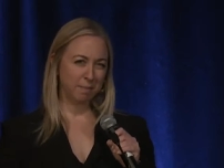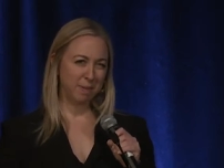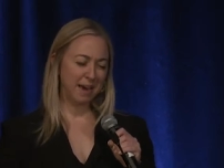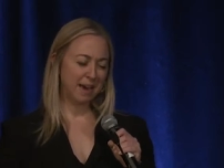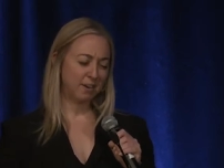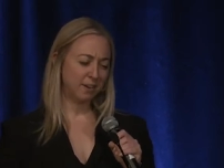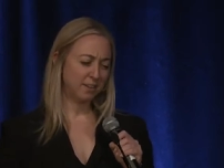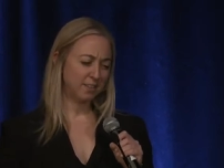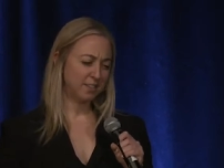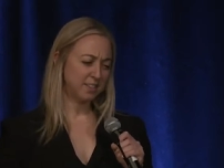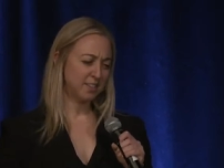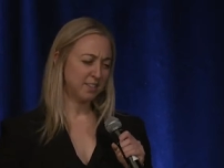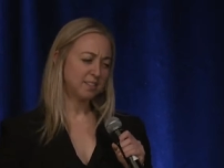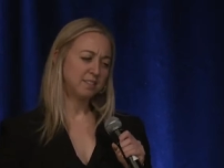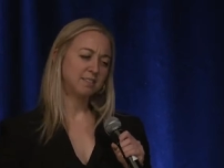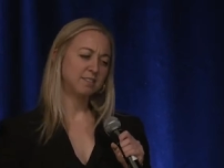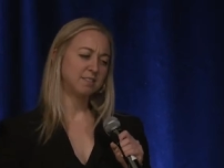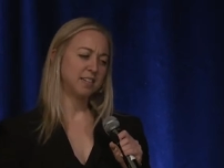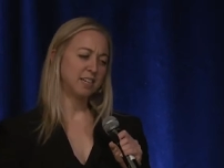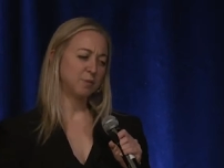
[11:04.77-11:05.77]
patterns,
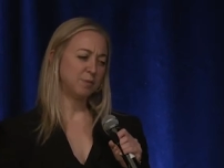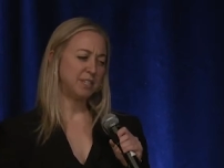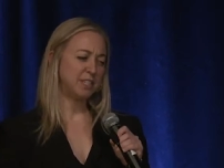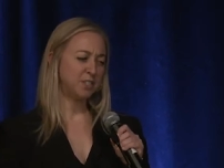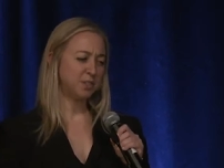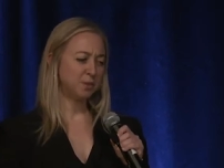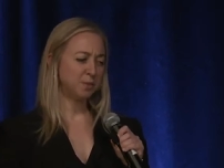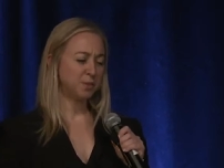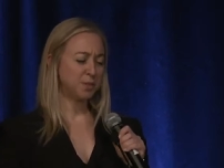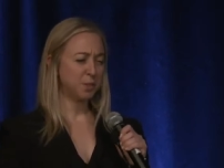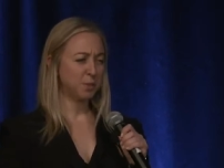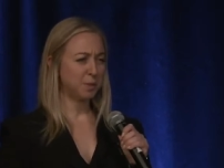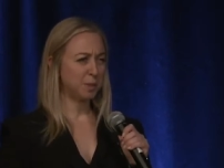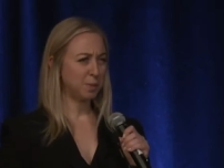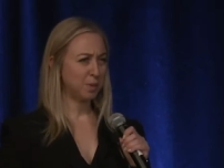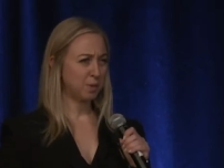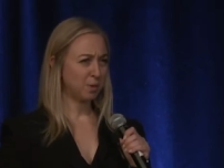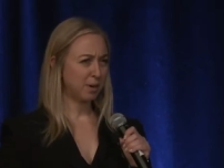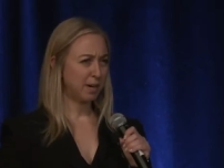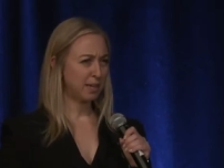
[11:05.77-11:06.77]
and we don't do it
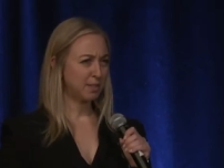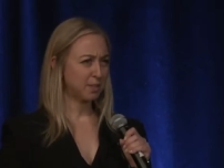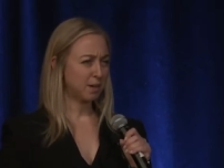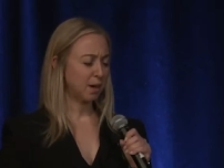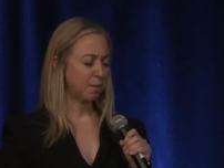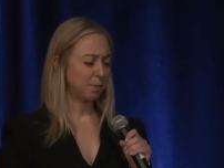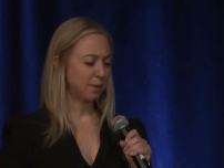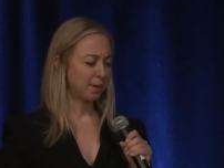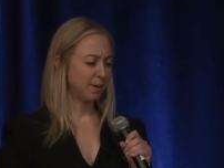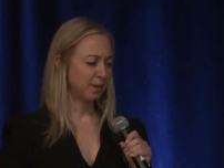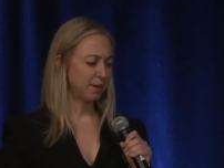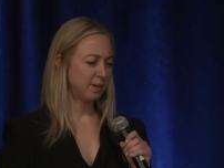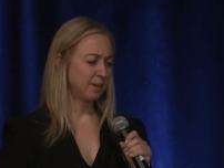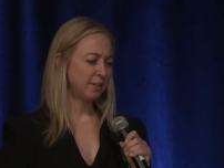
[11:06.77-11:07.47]
with grasshopper.